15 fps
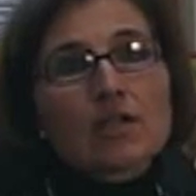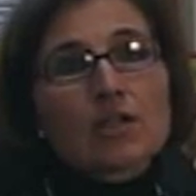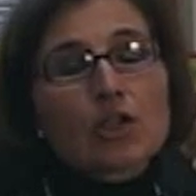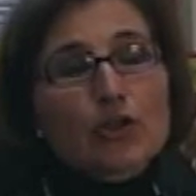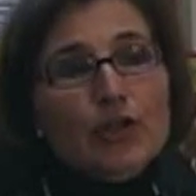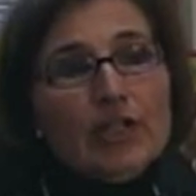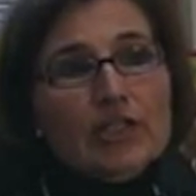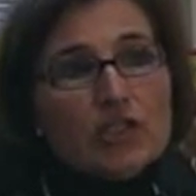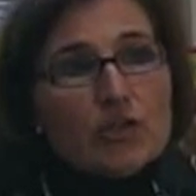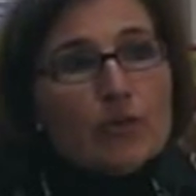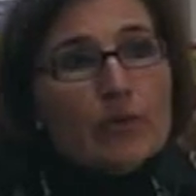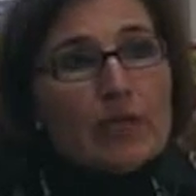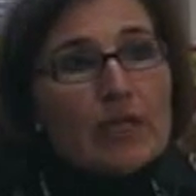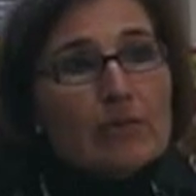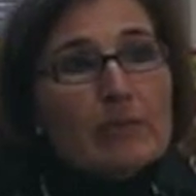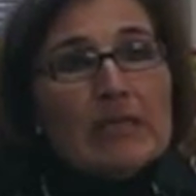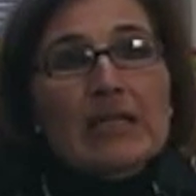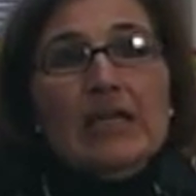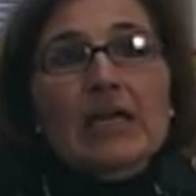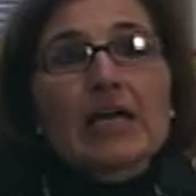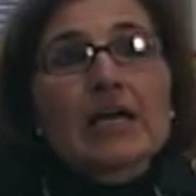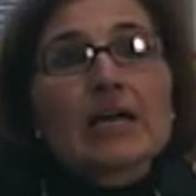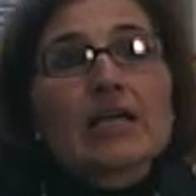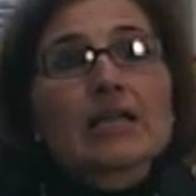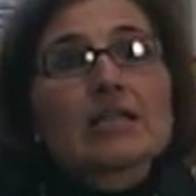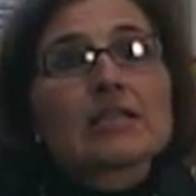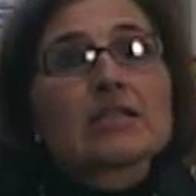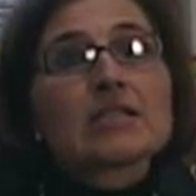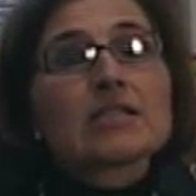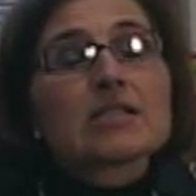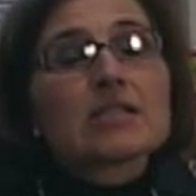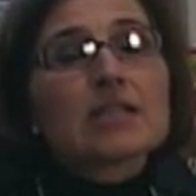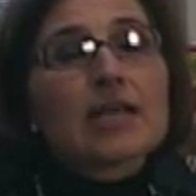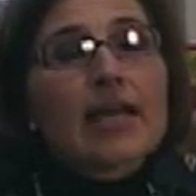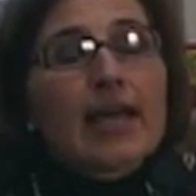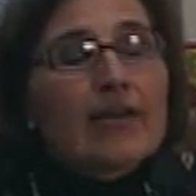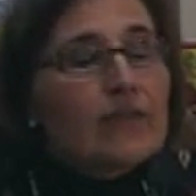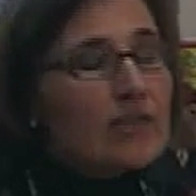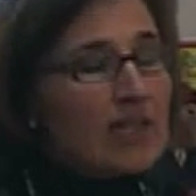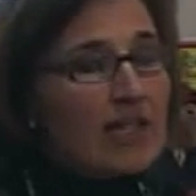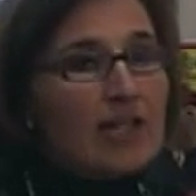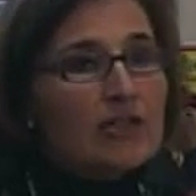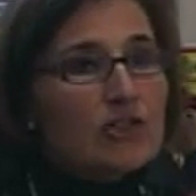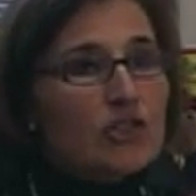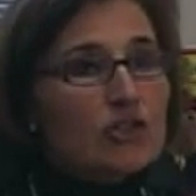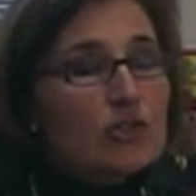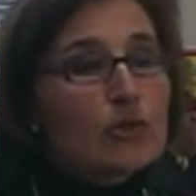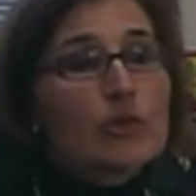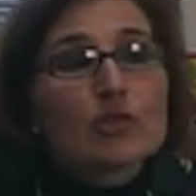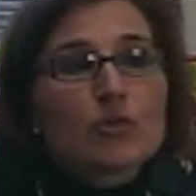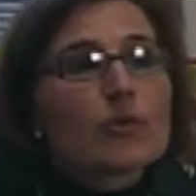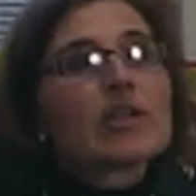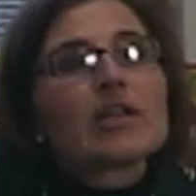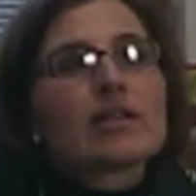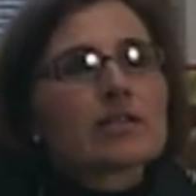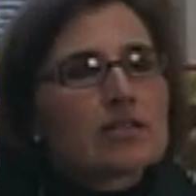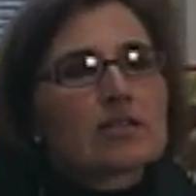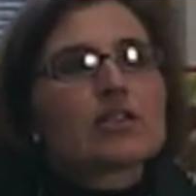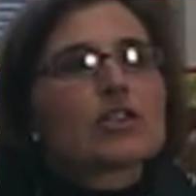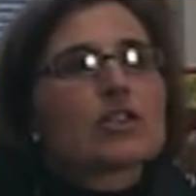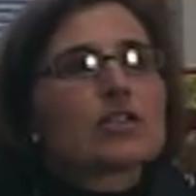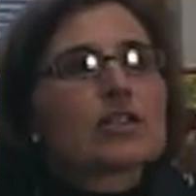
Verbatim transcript: learning to read because everything else you do is reading to learn.